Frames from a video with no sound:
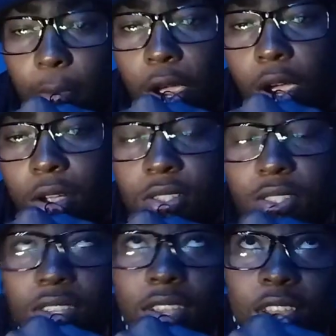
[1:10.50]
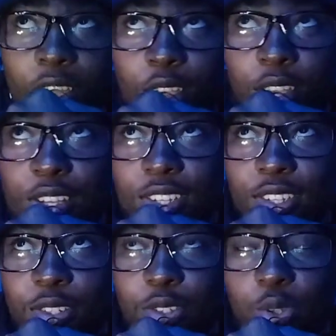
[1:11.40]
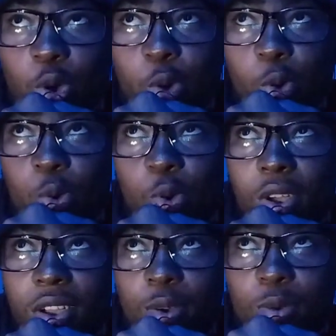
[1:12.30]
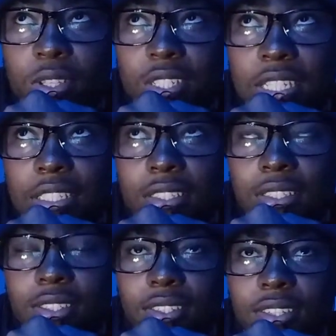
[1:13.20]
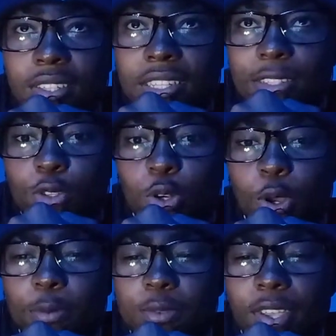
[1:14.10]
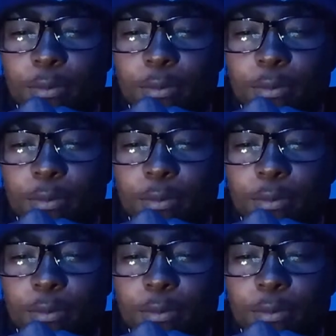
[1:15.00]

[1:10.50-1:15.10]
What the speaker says: my heart. So we just dropped